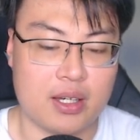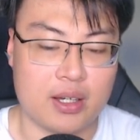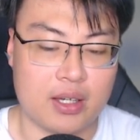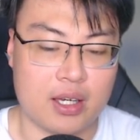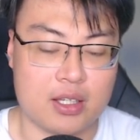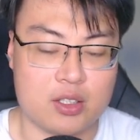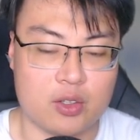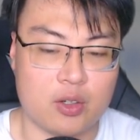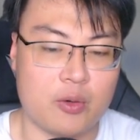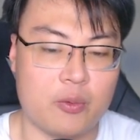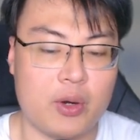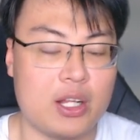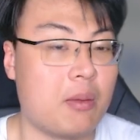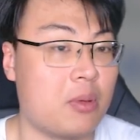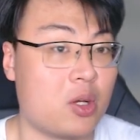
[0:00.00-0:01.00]
Okay, so
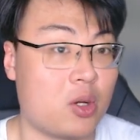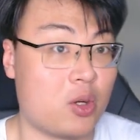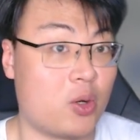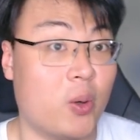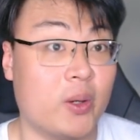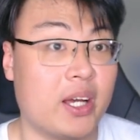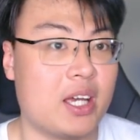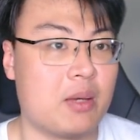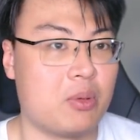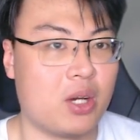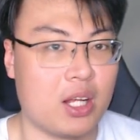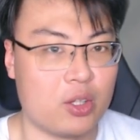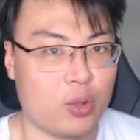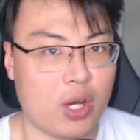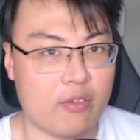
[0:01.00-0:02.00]
right now I'm not going to connect because I
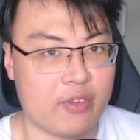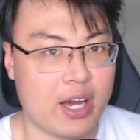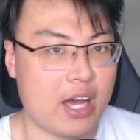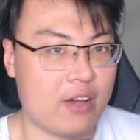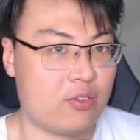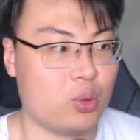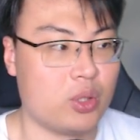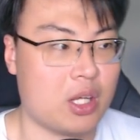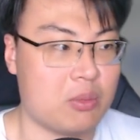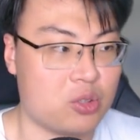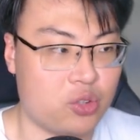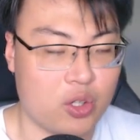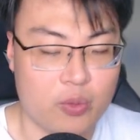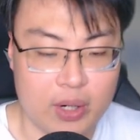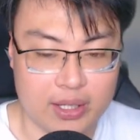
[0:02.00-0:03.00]
don't have an iPhone to
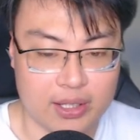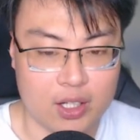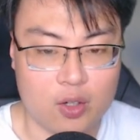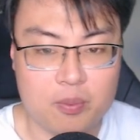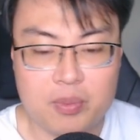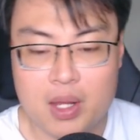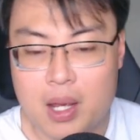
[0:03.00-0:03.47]
demonstrate right now.